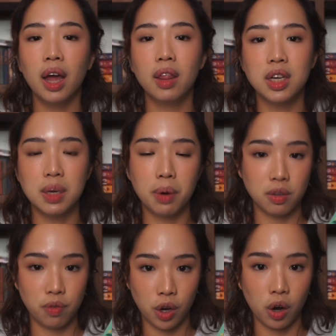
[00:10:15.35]
and the demon has
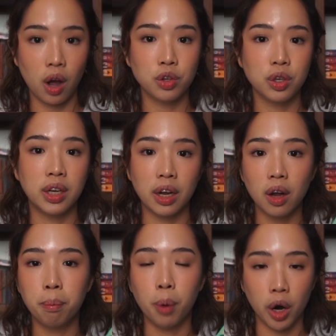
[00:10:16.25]
to figure out how to get
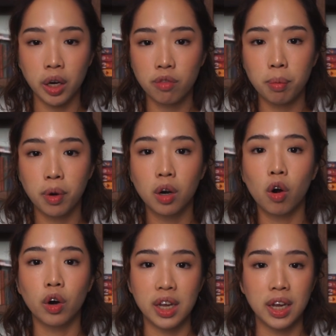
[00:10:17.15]
a bargain from her
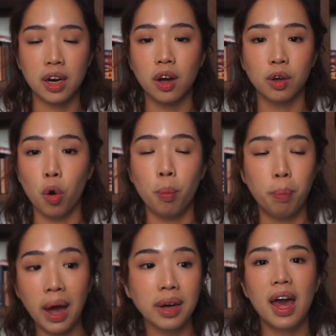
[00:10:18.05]
or he cannot go back.